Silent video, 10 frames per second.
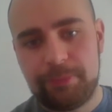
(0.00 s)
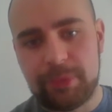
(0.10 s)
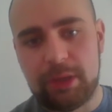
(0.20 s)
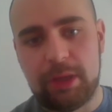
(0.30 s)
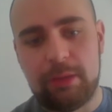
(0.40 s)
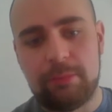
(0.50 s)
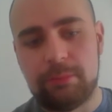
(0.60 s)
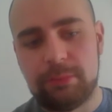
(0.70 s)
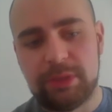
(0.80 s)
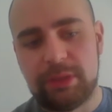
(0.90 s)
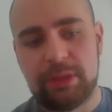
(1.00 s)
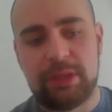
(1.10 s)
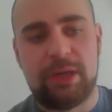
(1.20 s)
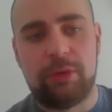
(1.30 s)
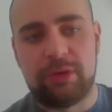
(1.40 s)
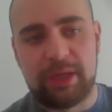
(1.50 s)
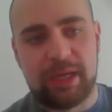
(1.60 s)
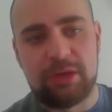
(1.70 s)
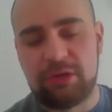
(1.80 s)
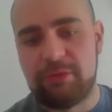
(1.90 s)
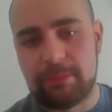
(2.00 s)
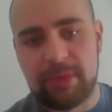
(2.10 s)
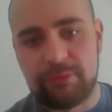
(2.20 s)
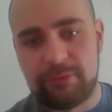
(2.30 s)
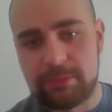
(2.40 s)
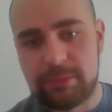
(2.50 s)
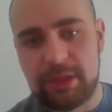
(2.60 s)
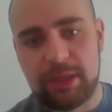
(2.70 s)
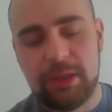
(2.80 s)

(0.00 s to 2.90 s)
um, they're not going to get the correct amount of vitamin A.